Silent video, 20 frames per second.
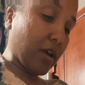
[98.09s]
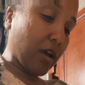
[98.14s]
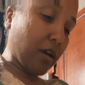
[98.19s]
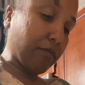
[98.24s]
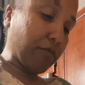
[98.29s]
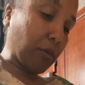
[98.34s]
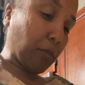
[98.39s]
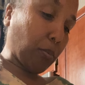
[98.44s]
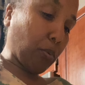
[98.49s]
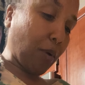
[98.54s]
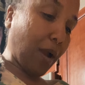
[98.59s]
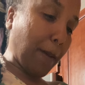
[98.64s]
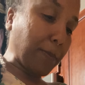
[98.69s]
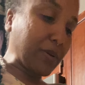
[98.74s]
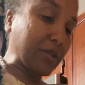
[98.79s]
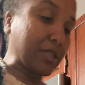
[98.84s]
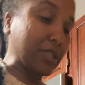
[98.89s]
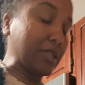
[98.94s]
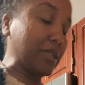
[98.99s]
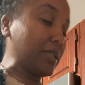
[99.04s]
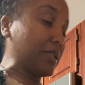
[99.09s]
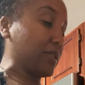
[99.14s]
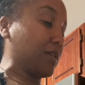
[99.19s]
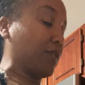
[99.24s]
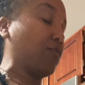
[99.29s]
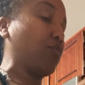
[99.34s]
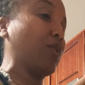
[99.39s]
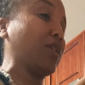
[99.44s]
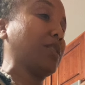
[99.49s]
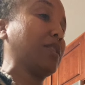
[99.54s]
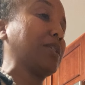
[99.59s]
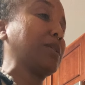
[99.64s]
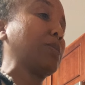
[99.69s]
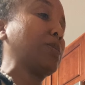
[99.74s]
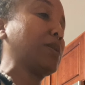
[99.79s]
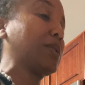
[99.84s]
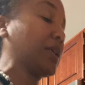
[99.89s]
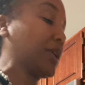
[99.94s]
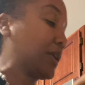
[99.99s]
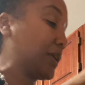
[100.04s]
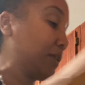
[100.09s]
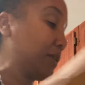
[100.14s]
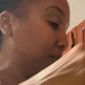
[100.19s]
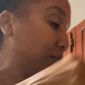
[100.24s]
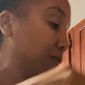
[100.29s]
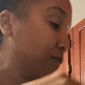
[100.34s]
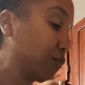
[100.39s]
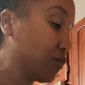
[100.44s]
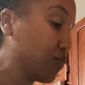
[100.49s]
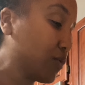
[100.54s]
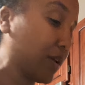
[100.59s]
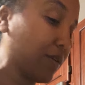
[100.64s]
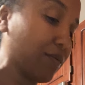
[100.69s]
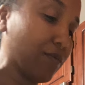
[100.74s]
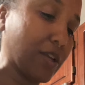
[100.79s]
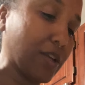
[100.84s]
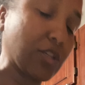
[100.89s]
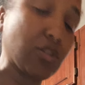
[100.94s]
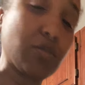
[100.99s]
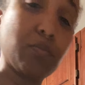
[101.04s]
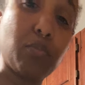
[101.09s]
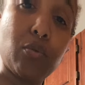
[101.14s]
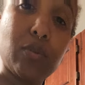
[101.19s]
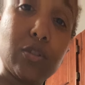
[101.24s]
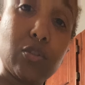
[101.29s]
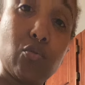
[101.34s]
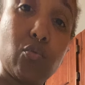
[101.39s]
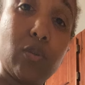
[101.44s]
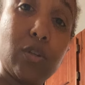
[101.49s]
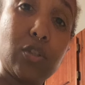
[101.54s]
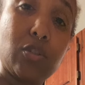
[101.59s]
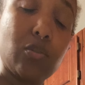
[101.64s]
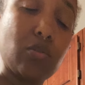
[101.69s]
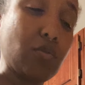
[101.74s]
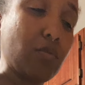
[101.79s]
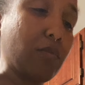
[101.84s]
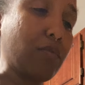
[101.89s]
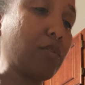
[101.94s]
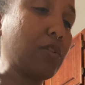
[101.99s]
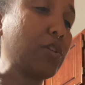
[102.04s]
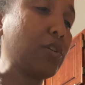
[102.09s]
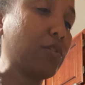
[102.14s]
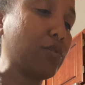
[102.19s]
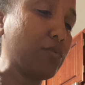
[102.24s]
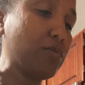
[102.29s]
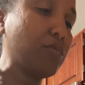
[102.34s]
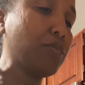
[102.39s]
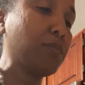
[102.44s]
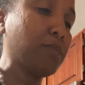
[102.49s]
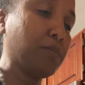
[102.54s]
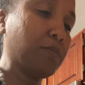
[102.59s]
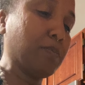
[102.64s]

of the properties of what this particular fruit and vegetable is going to do for you,